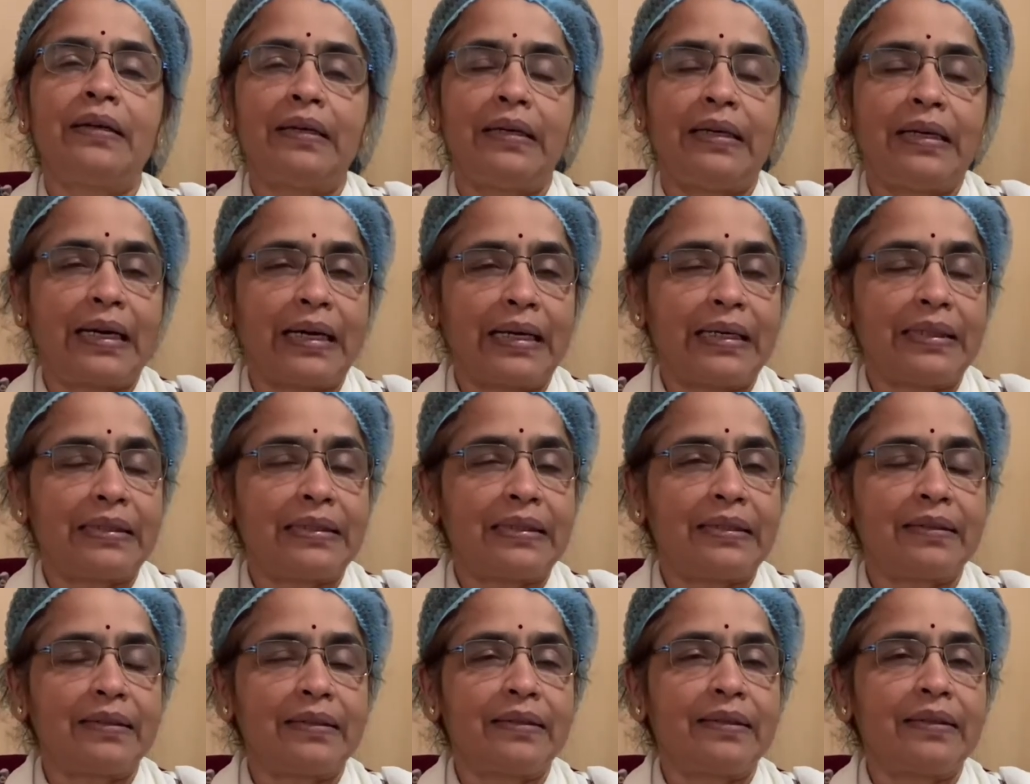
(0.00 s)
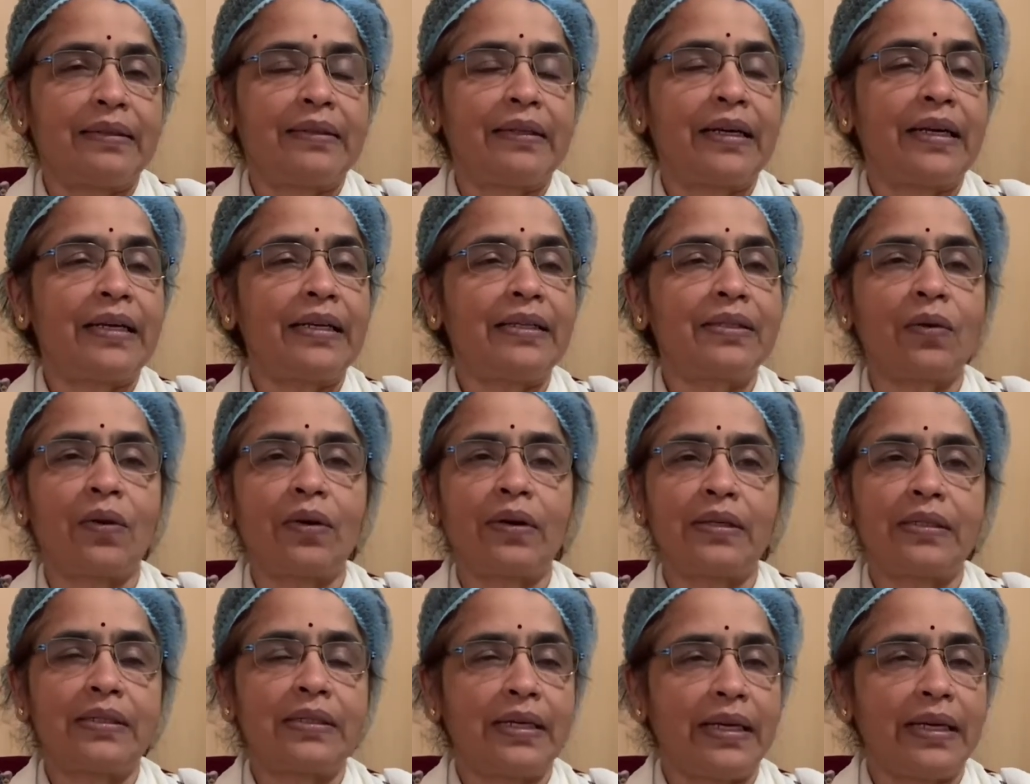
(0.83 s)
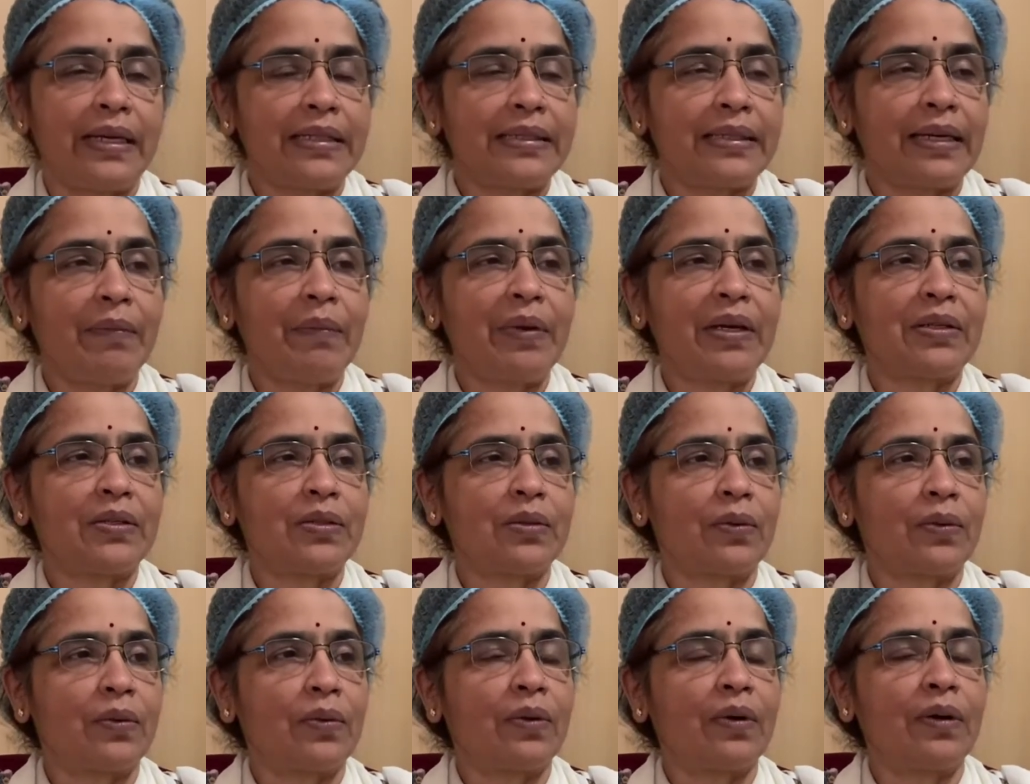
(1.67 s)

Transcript: dies. That is called as ischemic stroke.